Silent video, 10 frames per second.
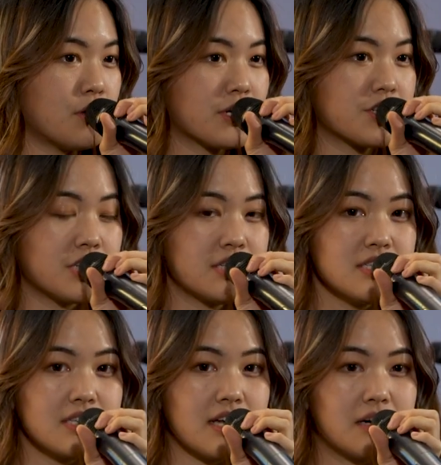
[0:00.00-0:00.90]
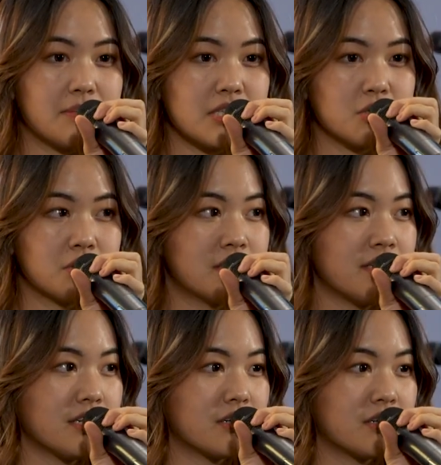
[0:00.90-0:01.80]
questions, it's
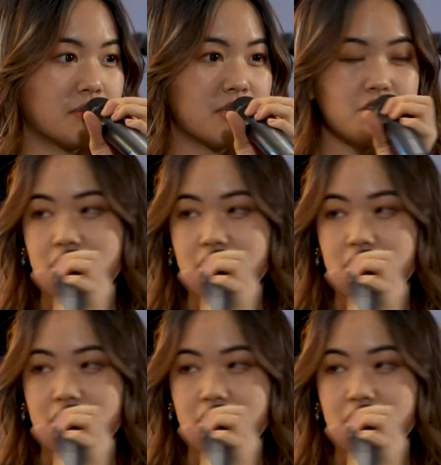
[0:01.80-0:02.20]
totally anonymous.